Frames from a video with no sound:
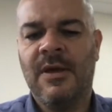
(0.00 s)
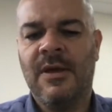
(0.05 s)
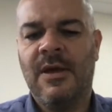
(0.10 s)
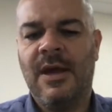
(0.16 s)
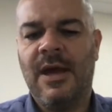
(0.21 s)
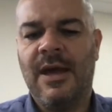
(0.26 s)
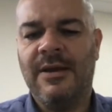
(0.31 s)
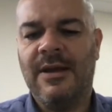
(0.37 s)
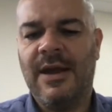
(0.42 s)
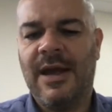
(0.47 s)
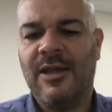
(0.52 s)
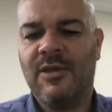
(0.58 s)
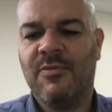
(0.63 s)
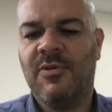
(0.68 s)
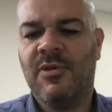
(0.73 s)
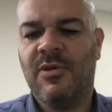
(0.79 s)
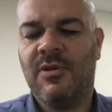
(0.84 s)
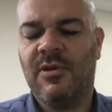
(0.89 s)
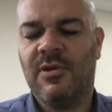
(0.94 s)
And
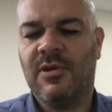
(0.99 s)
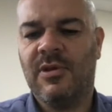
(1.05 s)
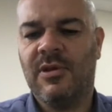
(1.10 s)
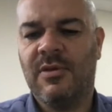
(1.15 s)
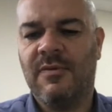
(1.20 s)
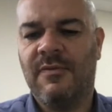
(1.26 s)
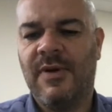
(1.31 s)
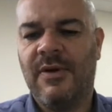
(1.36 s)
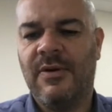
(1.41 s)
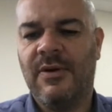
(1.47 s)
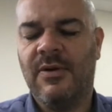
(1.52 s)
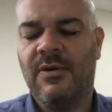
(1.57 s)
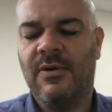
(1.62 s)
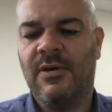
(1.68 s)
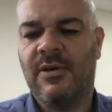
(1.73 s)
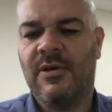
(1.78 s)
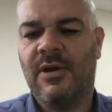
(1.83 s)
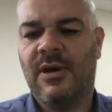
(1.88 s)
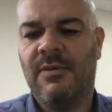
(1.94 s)
Aspergillus is a very good
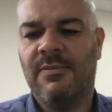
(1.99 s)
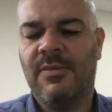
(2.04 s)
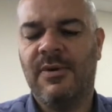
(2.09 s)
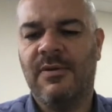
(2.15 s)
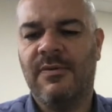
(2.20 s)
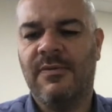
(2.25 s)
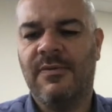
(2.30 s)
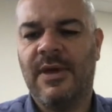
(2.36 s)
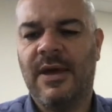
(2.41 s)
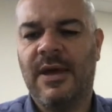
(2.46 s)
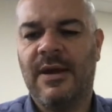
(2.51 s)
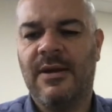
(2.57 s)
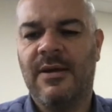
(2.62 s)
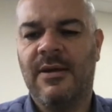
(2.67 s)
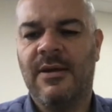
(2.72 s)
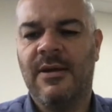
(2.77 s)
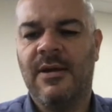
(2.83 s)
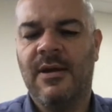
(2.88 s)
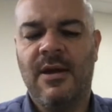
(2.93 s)
example of that.
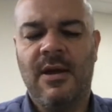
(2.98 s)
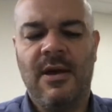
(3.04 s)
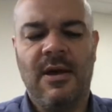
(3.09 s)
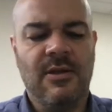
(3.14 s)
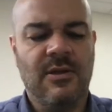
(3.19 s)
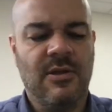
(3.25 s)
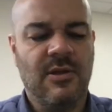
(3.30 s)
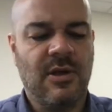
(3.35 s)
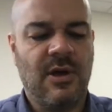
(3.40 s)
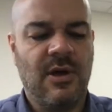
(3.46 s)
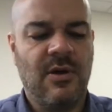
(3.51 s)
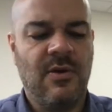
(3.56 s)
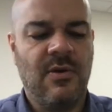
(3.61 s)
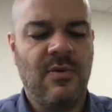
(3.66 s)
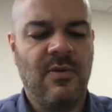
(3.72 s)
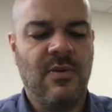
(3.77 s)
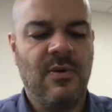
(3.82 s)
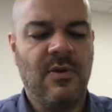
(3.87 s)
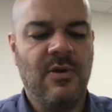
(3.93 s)
And
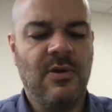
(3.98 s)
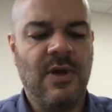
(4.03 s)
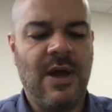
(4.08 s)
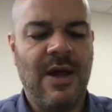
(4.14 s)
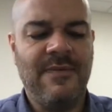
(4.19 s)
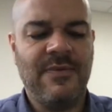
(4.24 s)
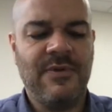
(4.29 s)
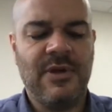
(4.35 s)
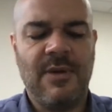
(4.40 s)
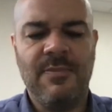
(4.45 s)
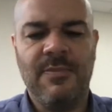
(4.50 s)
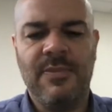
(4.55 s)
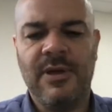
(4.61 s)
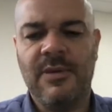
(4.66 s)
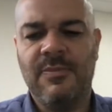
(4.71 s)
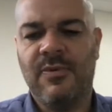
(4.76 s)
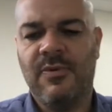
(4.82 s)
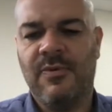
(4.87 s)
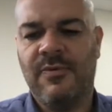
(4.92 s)
so you have some
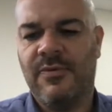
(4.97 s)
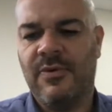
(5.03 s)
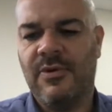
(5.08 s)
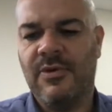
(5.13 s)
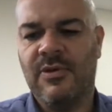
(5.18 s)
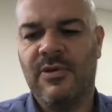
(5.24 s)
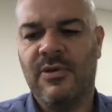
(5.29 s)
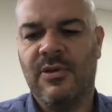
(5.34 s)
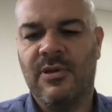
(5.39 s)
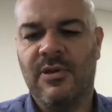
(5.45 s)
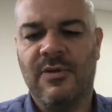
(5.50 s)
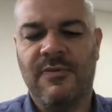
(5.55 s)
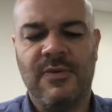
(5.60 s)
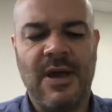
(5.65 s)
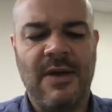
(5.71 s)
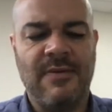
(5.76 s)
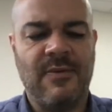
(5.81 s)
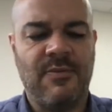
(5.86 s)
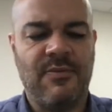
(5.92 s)
people, for instance, if
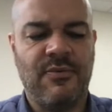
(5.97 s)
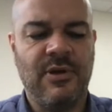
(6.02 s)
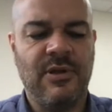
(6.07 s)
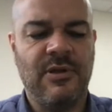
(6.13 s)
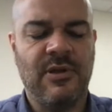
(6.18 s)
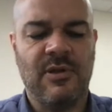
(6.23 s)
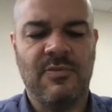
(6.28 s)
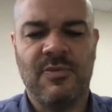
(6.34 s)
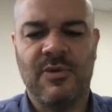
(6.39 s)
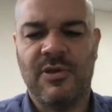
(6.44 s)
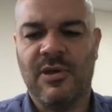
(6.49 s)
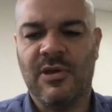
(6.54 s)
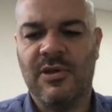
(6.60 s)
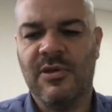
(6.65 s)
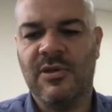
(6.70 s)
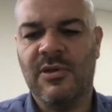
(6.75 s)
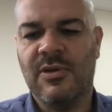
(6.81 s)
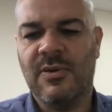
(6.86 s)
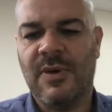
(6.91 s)
you have a
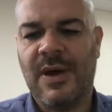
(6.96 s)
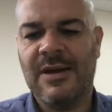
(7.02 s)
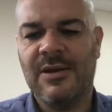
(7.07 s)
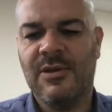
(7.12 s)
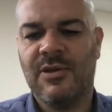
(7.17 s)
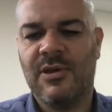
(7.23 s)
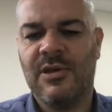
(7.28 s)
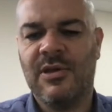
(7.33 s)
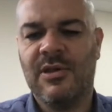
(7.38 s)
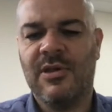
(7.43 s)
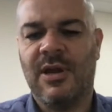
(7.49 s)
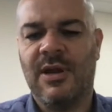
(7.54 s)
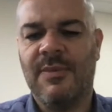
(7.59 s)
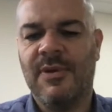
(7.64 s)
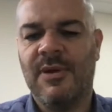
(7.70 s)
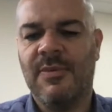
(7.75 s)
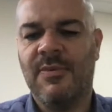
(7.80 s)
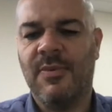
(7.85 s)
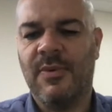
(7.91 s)
predisposition to allergies, like
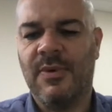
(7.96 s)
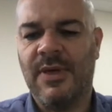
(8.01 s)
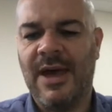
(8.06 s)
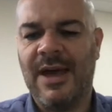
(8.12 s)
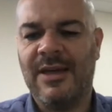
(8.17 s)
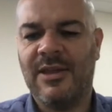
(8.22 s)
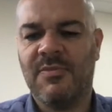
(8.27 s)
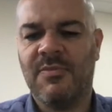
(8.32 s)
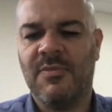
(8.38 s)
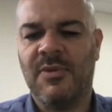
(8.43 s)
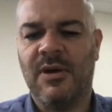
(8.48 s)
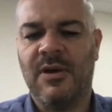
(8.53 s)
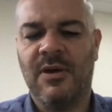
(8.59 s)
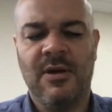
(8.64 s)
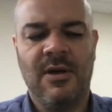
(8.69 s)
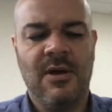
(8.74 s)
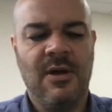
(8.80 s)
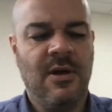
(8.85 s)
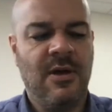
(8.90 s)
people with asthma,
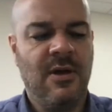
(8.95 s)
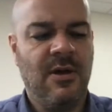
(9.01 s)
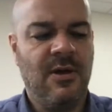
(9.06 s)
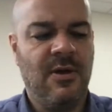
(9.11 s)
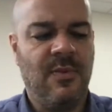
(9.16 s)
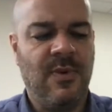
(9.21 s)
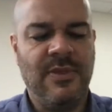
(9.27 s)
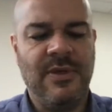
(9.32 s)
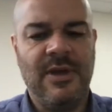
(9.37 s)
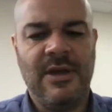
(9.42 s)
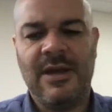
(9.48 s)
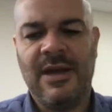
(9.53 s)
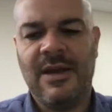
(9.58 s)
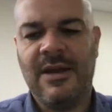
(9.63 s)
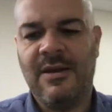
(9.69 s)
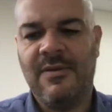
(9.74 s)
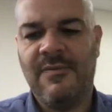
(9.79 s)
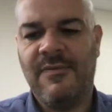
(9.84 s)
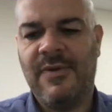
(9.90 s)
who when they get
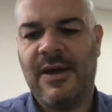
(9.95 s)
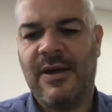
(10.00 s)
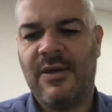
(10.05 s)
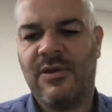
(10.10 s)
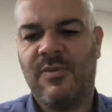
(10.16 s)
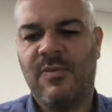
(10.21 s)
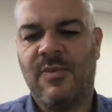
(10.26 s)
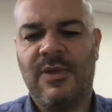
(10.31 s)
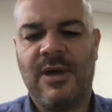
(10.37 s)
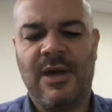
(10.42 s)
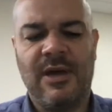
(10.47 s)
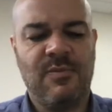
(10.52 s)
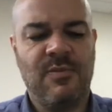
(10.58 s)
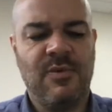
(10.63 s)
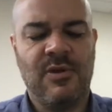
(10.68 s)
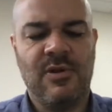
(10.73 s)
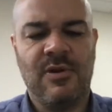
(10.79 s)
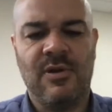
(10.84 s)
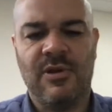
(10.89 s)
an infection with
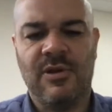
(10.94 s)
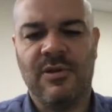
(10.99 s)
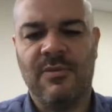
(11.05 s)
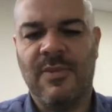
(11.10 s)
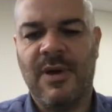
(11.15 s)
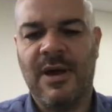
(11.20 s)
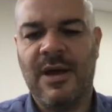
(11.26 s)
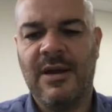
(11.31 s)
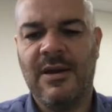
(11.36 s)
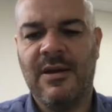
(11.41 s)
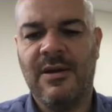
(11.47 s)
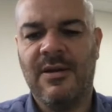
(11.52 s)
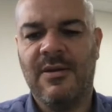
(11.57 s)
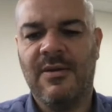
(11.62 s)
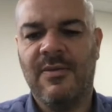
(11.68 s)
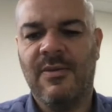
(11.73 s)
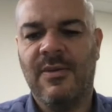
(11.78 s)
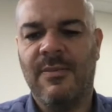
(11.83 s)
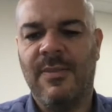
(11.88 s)
Aspergillus, the
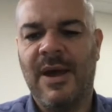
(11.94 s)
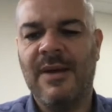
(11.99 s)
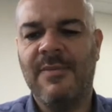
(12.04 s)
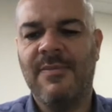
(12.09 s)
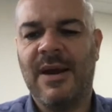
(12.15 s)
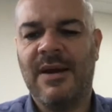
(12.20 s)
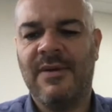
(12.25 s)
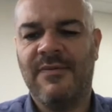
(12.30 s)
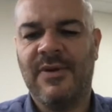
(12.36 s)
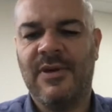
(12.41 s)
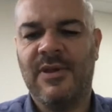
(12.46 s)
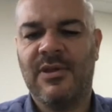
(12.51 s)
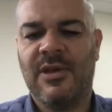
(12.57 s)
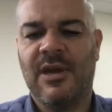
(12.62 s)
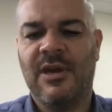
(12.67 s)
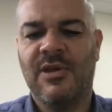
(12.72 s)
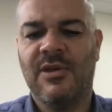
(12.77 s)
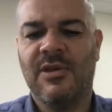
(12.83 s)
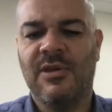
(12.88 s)
main
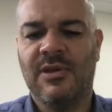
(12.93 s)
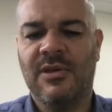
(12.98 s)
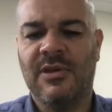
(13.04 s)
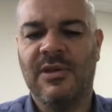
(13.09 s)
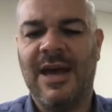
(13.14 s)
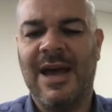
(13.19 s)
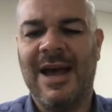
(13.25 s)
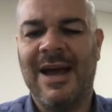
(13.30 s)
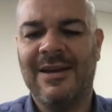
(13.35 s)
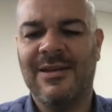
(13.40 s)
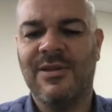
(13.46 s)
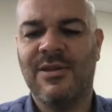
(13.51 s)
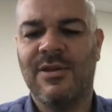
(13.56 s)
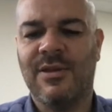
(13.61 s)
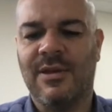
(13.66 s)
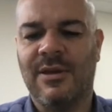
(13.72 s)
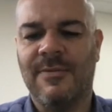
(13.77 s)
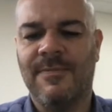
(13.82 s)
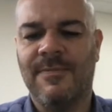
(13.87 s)
manifestation is an allergy.